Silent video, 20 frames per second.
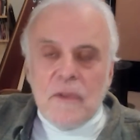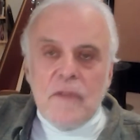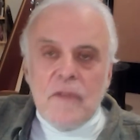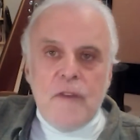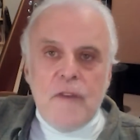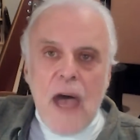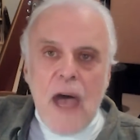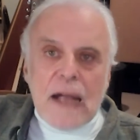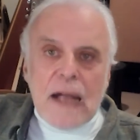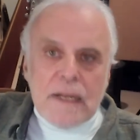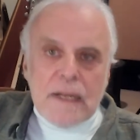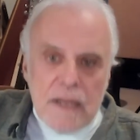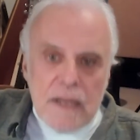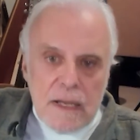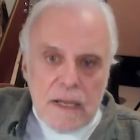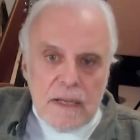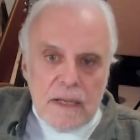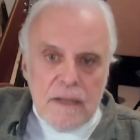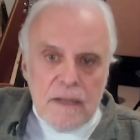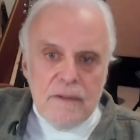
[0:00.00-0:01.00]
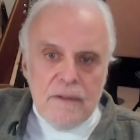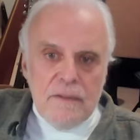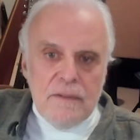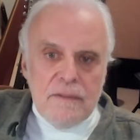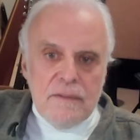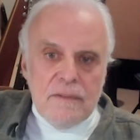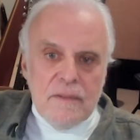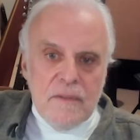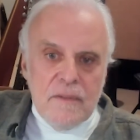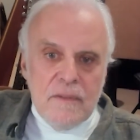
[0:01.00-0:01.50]
the fact
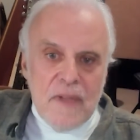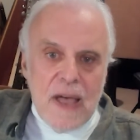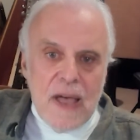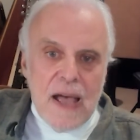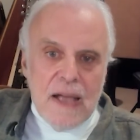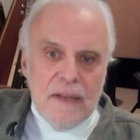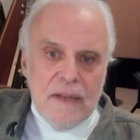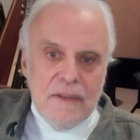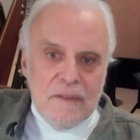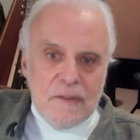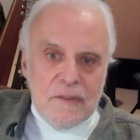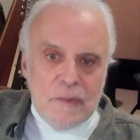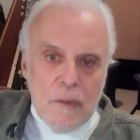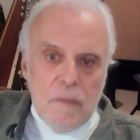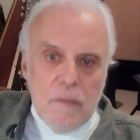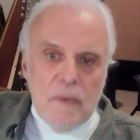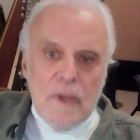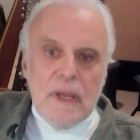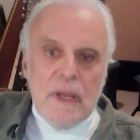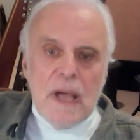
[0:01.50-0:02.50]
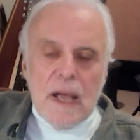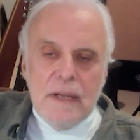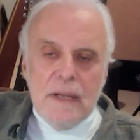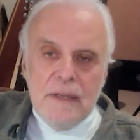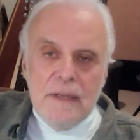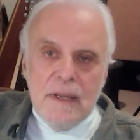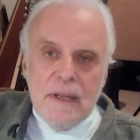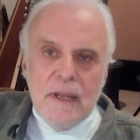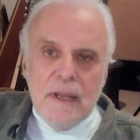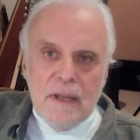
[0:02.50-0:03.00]
is that some of the
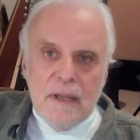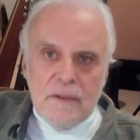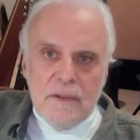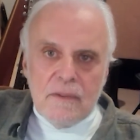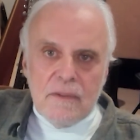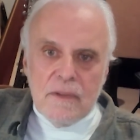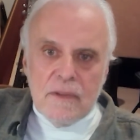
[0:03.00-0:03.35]
ideas